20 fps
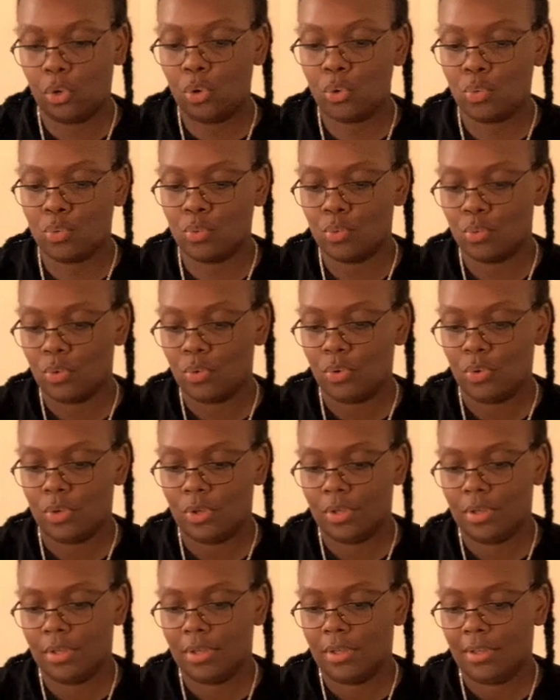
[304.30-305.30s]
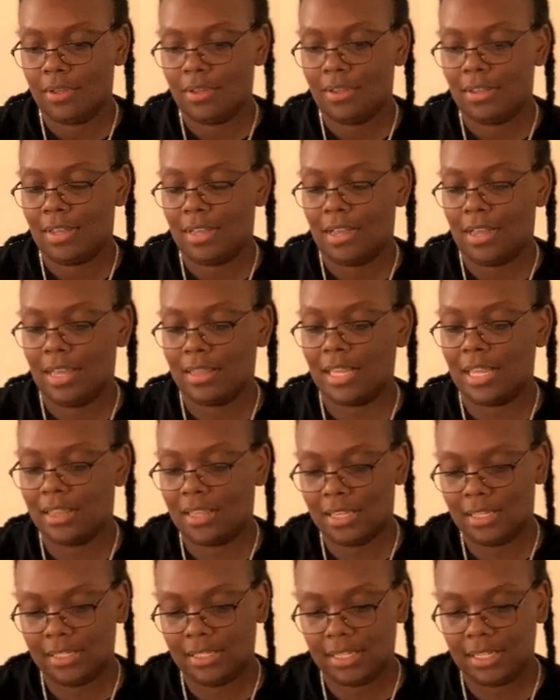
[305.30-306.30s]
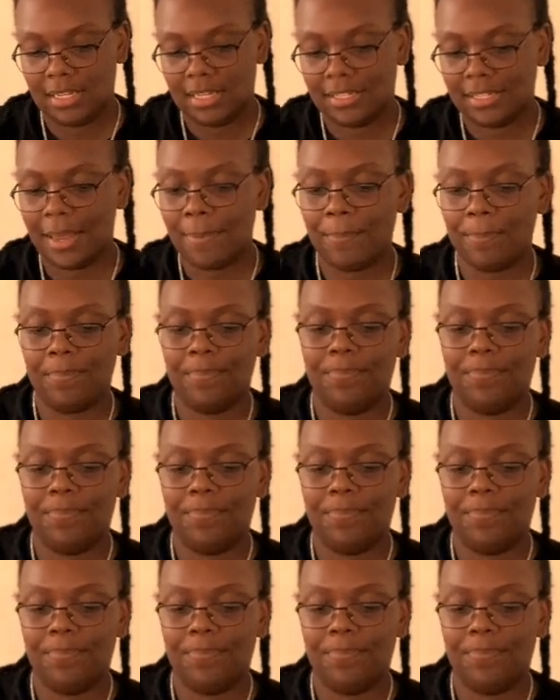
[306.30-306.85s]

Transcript: oh, I think this is, yep.